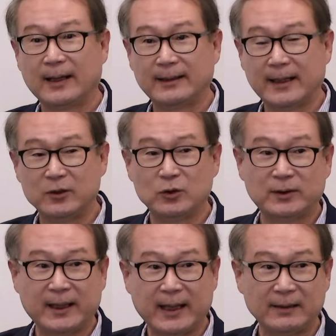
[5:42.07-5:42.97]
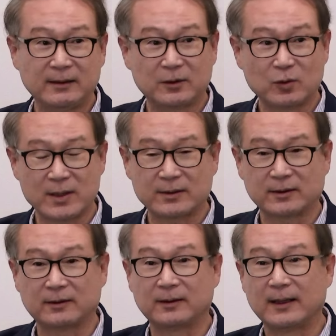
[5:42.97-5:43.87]
and then you take this
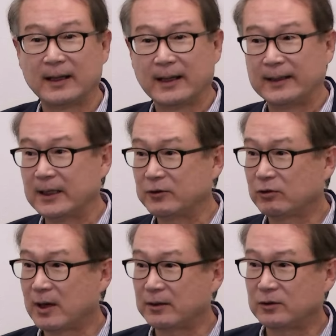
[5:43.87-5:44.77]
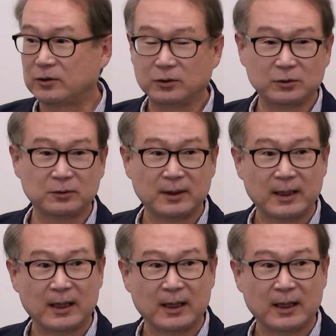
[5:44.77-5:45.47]
question and then trying to